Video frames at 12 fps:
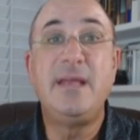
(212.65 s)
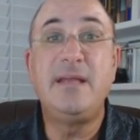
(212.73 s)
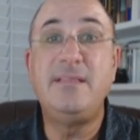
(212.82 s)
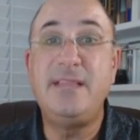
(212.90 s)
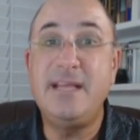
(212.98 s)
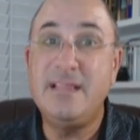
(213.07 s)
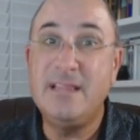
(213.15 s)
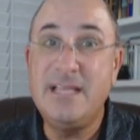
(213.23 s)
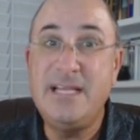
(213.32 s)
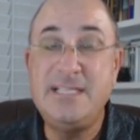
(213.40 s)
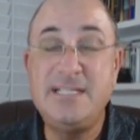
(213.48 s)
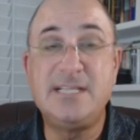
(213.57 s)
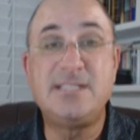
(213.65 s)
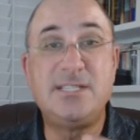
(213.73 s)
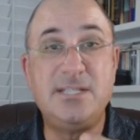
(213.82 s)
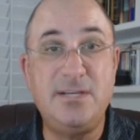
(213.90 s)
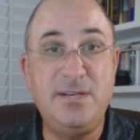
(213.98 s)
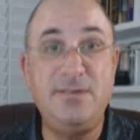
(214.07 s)
and that leads us
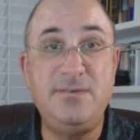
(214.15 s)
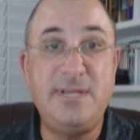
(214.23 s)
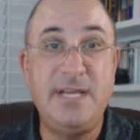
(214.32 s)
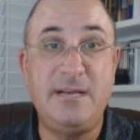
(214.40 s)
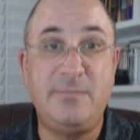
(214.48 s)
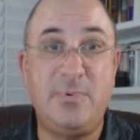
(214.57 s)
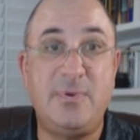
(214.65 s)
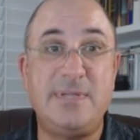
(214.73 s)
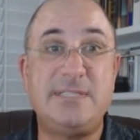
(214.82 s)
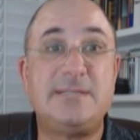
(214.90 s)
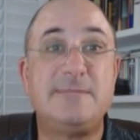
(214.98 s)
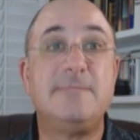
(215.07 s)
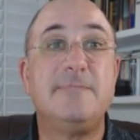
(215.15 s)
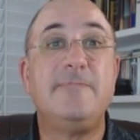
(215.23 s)
to new data points.